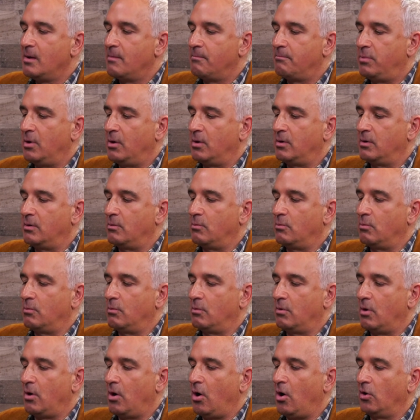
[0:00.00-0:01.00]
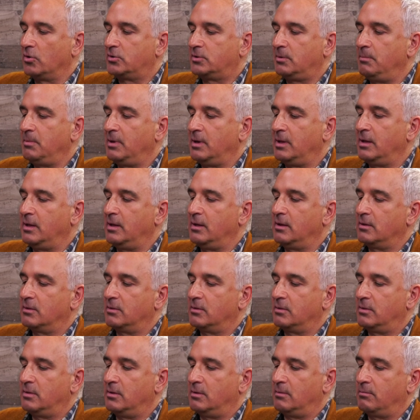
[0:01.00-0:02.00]
But ultimately,
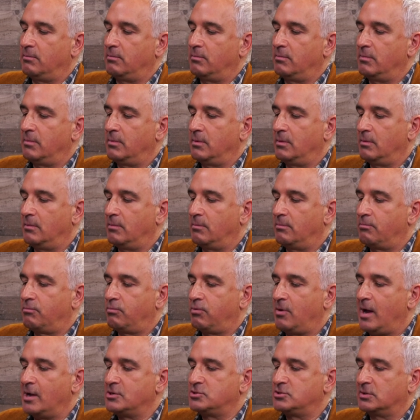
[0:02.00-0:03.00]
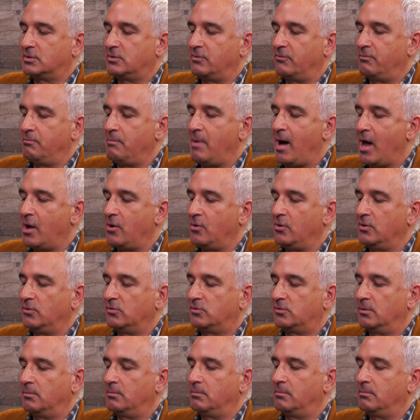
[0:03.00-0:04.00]
the, the project of
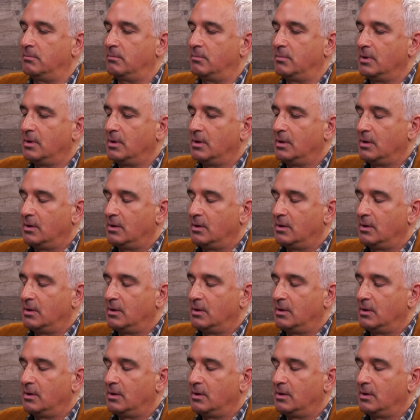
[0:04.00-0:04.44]
modernism,